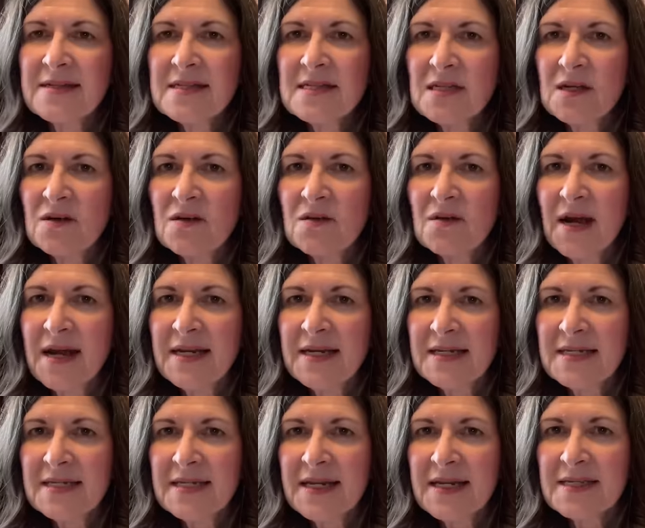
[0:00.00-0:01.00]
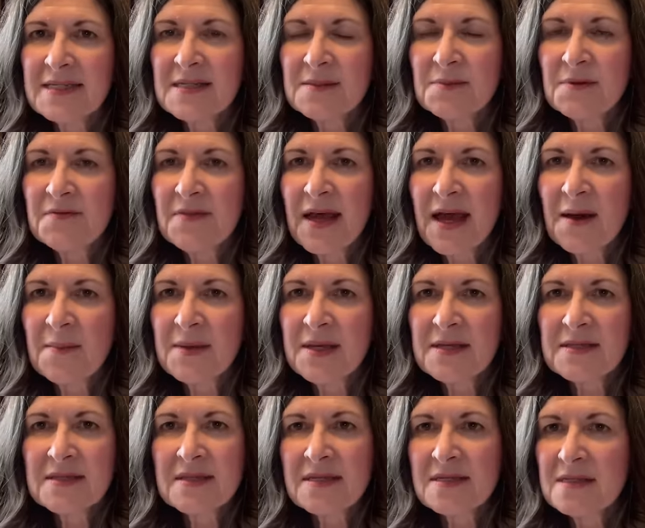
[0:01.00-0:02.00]
So I need to get some of that
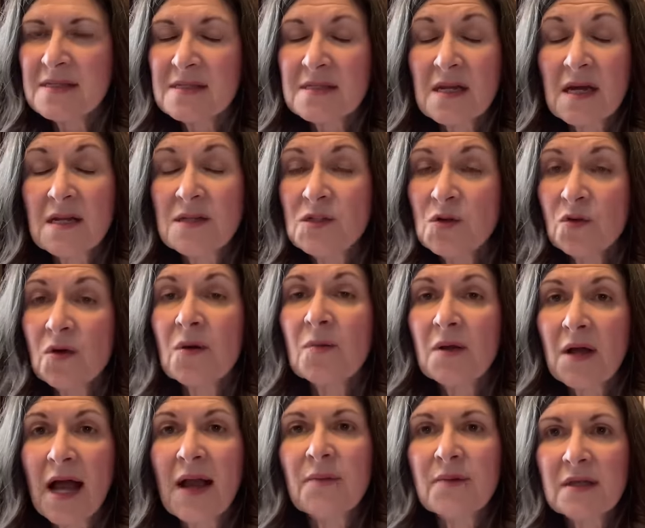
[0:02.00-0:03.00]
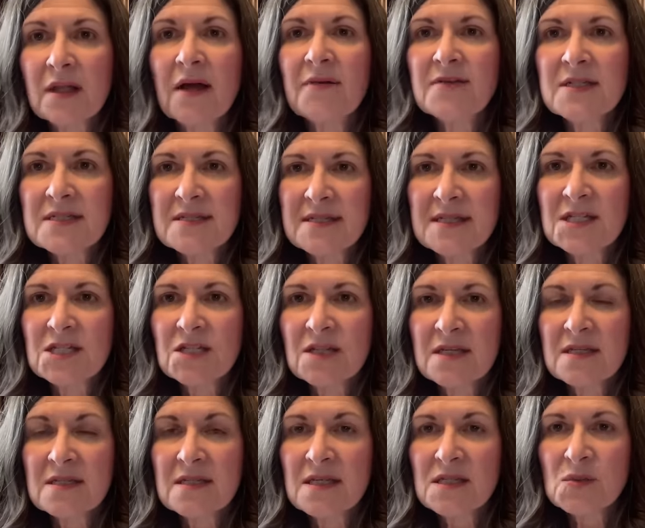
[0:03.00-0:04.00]
because this is adorable. I would love to stitch
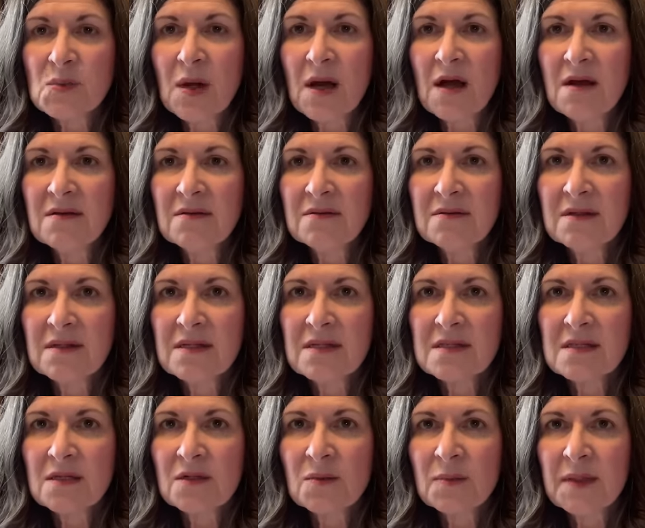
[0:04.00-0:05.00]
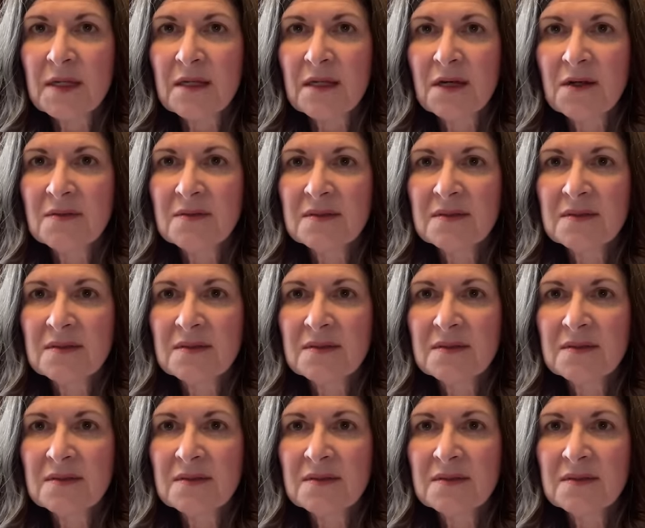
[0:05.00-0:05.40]
this as well. Little pillow.